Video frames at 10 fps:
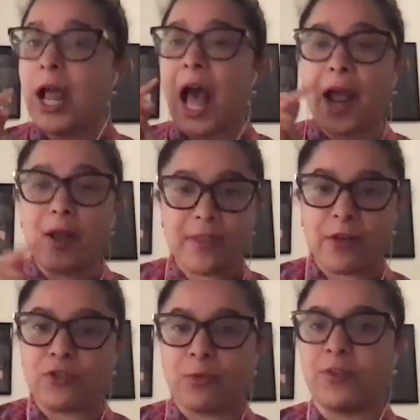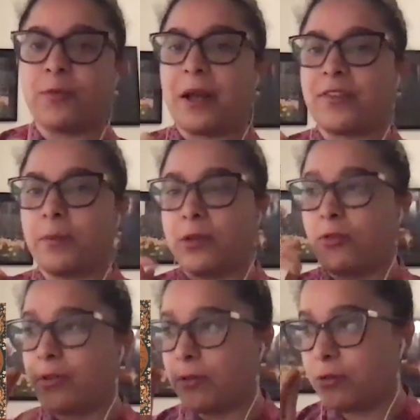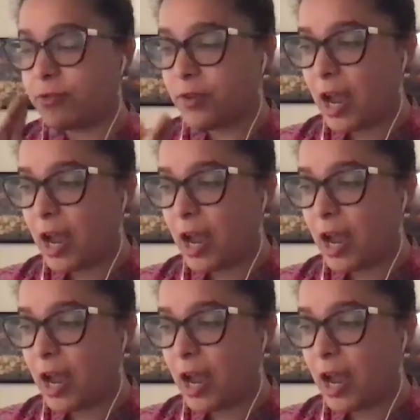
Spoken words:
I could tell she respects the materials.